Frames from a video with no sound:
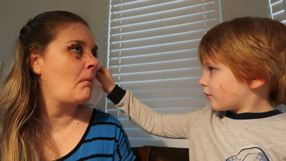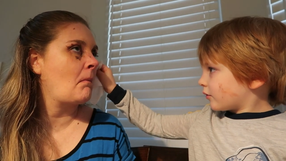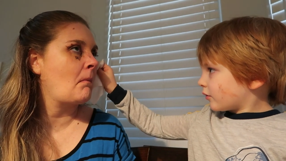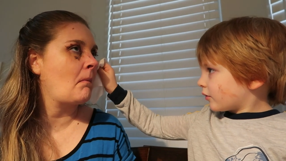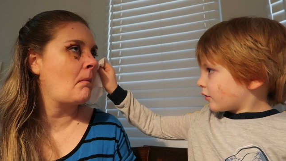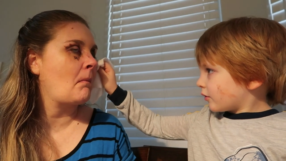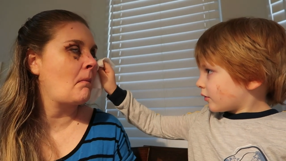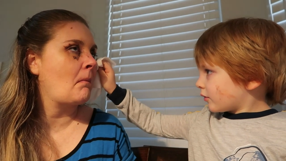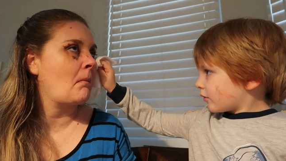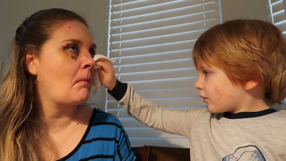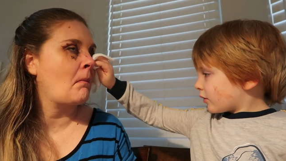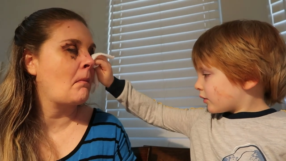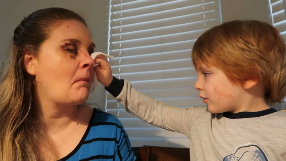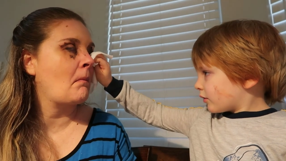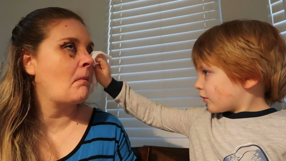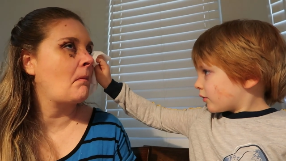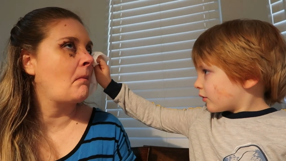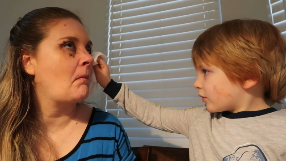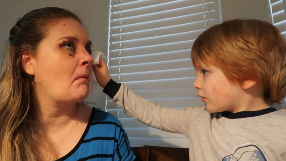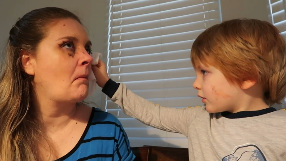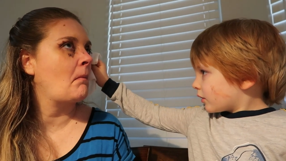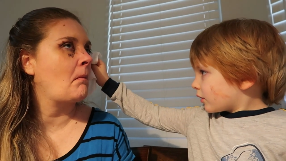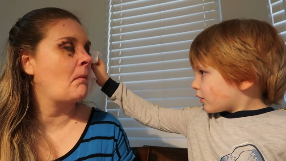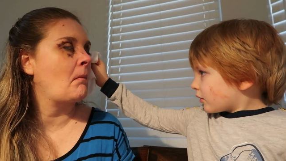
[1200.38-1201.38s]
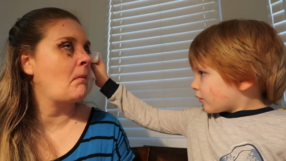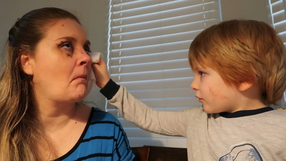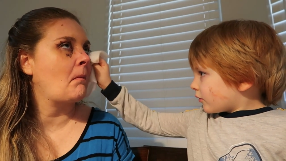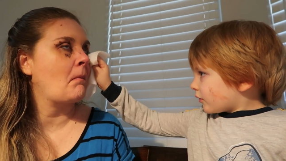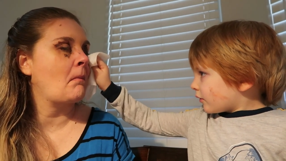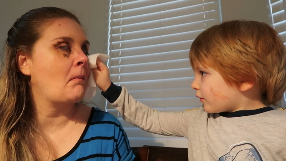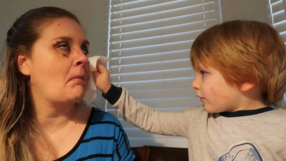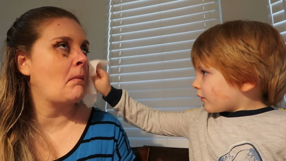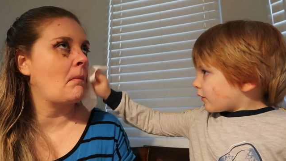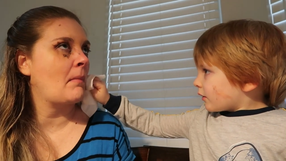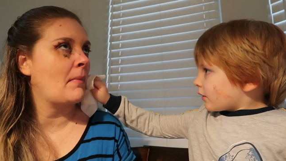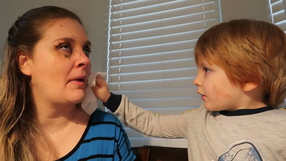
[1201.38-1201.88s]

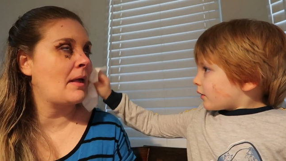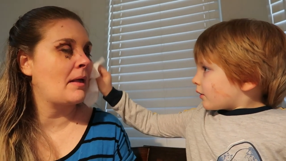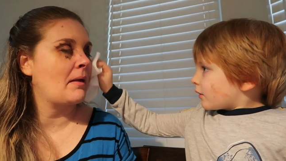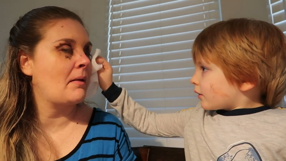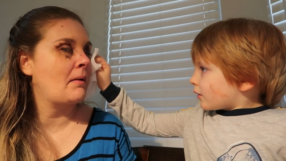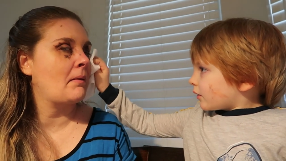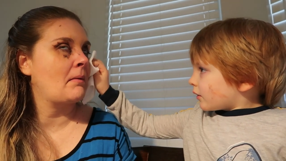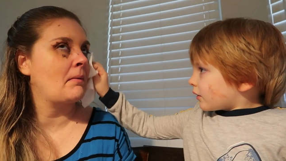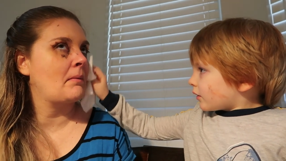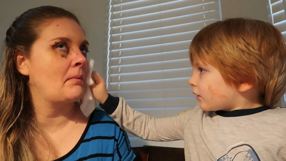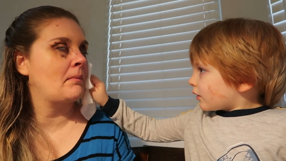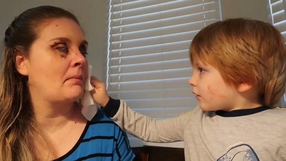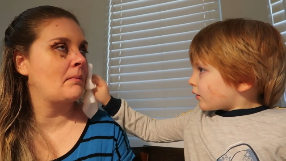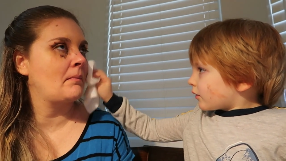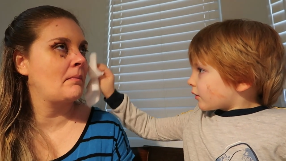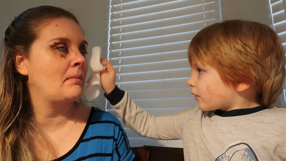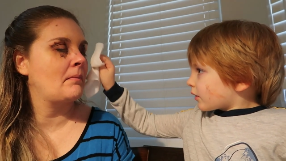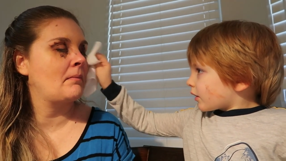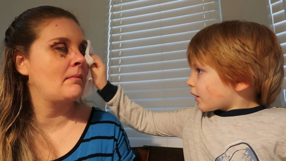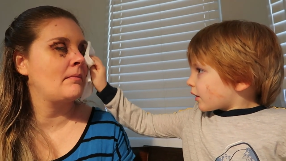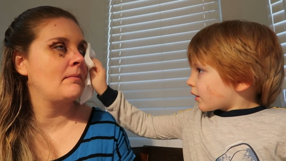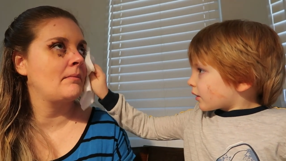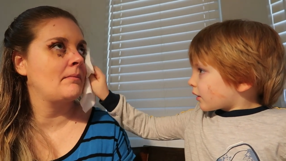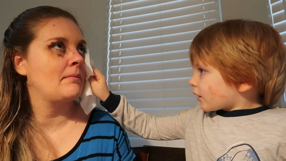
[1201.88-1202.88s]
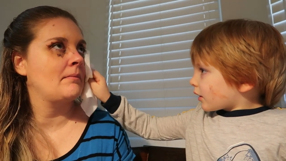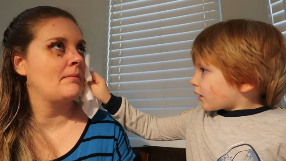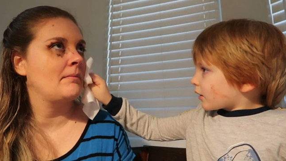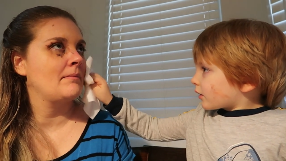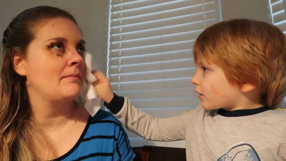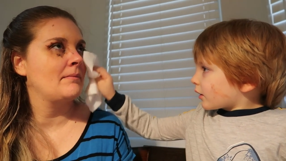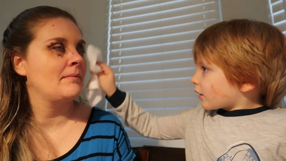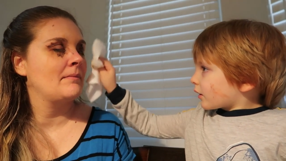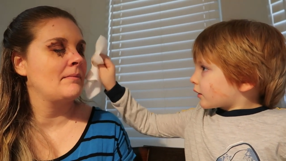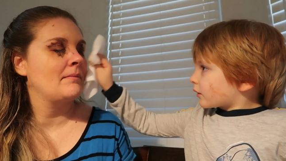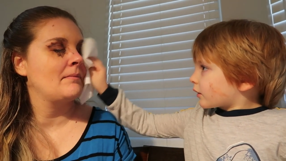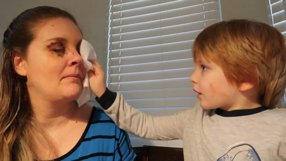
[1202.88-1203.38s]

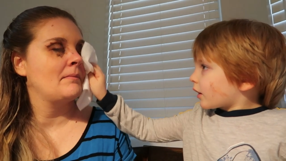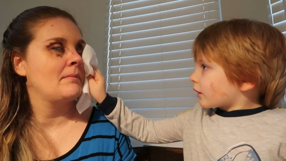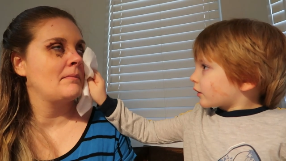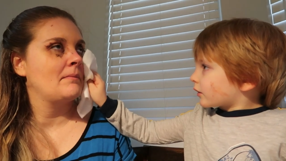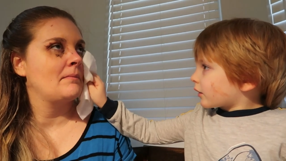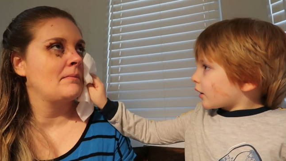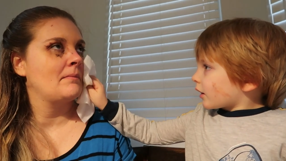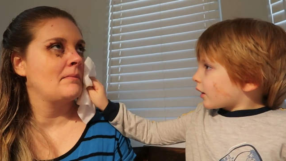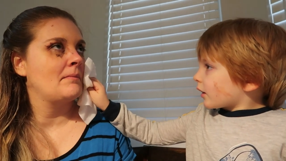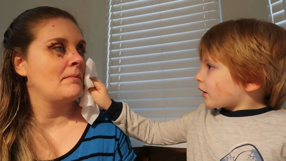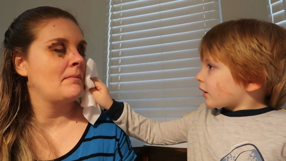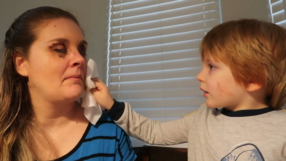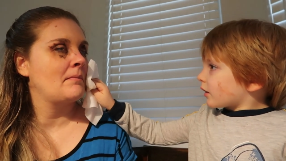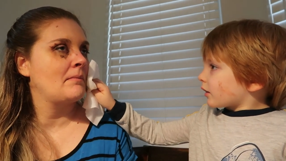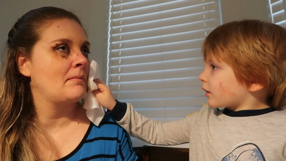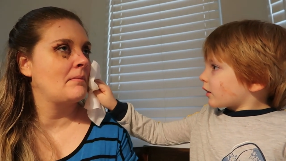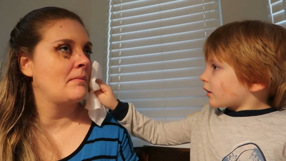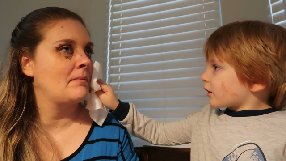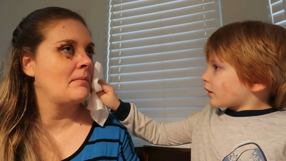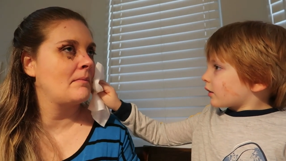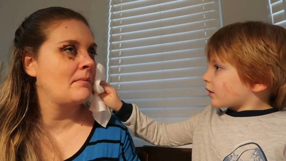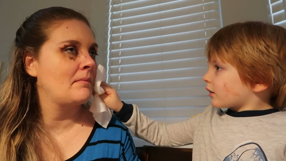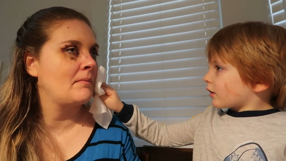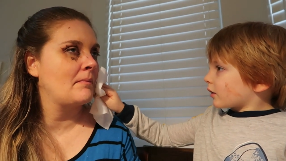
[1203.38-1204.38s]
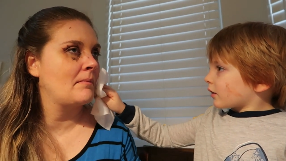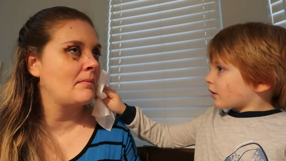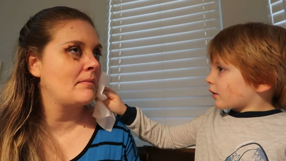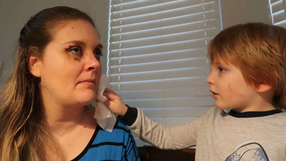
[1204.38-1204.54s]
(silence)